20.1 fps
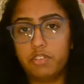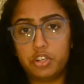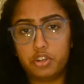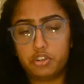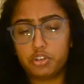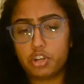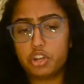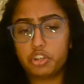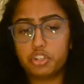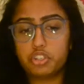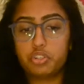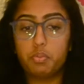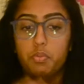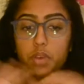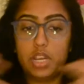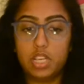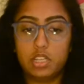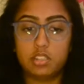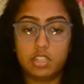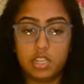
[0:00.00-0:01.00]
and you're not just
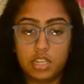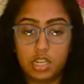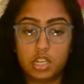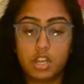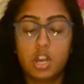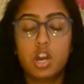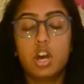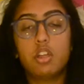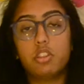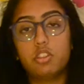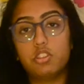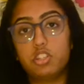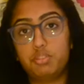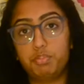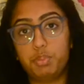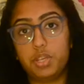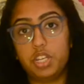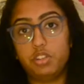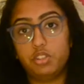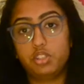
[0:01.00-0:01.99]
wasting the
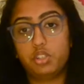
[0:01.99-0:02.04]
speech.